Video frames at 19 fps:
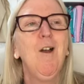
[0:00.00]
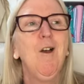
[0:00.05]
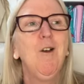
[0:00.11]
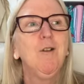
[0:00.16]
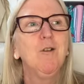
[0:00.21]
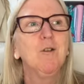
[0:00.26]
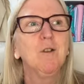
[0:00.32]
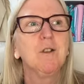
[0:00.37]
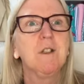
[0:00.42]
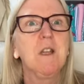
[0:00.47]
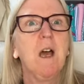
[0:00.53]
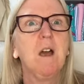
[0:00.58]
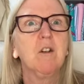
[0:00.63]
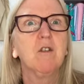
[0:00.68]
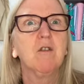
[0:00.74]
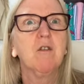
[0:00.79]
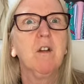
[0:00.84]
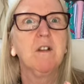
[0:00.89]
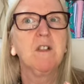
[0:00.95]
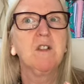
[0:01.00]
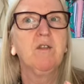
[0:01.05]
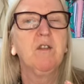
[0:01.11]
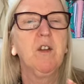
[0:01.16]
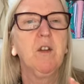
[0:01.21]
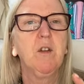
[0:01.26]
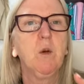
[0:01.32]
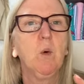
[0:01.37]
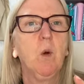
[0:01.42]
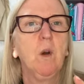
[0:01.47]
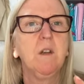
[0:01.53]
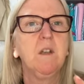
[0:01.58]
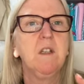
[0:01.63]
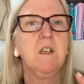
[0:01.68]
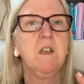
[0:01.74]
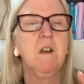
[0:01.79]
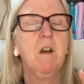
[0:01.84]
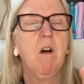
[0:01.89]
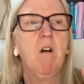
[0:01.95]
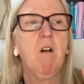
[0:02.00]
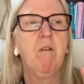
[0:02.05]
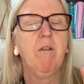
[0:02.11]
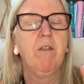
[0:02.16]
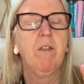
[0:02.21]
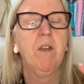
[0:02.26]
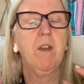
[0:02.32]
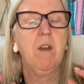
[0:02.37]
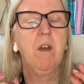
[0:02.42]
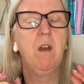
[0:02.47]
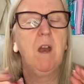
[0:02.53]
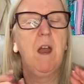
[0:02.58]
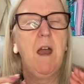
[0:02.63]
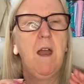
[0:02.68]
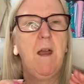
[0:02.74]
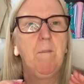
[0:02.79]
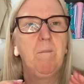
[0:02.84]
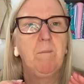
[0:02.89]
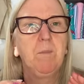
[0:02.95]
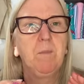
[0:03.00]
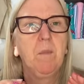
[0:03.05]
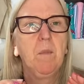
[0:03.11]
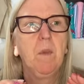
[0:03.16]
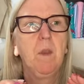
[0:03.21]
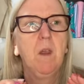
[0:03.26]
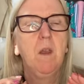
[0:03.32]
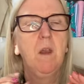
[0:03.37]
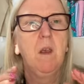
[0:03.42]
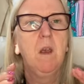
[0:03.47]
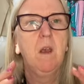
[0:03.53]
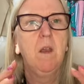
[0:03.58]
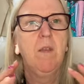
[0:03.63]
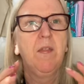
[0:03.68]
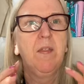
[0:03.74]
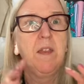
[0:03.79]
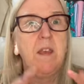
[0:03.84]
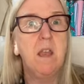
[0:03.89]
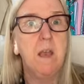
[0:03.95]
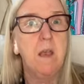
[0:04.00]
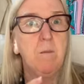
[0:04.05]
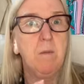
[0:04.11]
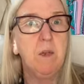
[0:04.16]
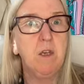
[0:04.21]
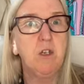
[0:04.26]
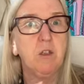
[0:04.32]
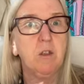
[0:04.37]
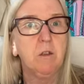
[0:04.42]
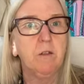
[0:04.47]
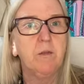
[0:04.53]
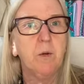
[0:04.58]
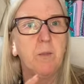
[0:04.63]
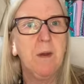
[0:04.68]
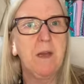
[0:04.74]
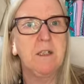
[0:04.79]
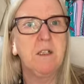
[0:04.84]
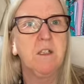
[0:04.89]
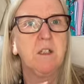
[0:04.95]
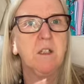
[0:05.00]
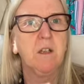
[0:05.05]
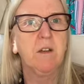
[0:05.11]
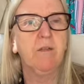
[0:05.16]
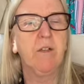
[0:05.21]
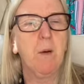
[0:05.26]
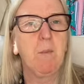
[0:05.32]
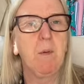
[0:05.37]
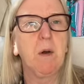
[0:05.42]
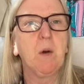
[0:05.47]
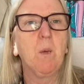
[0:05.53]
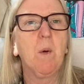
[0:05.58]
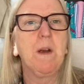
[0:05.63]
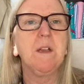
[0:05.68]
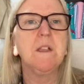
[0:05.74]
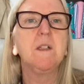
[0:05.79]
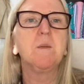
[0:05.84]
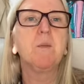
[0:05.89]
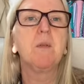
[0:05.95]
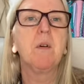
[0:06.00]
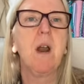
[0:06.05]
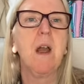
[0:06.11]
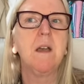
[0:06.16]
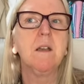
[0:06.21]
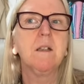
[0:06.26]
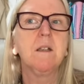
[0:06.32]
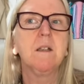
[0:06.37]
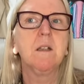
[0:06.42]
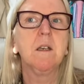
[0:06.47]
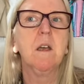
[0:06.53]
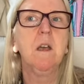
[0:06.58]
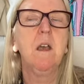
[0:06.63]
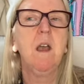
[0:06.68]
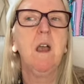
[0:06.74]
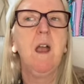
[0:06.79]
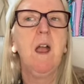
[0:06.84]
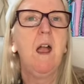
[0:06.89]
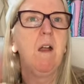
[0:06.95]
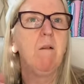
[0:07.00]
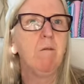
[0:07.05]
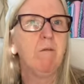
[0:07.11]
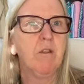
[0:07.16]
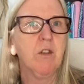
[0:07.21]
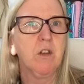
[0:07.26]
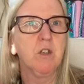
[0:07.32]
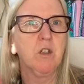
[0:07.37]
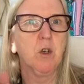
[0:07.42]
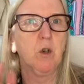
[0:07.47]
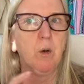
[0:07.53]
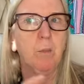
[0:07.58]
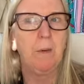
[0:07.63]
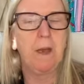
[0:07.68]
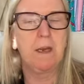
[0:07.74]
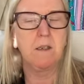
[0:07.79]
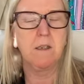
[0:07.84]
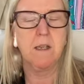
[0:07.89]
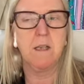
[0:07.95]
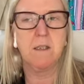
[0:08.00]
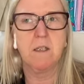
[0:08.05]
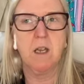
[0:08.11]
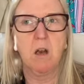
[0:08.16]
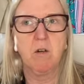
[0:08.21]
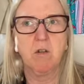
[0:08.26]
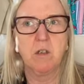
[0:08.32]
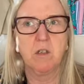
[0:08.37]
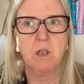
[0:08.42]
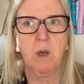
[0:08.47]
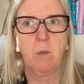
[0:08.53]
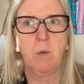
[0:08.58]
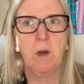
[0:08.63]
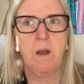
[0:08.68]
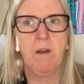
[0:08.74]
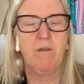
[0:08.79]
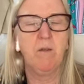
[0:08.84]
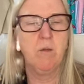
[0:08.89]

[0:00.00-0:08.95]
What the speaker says: does that transfer the quality of the image over better to the fabric when it's pressed, for the tote bags, etc. So I want to have a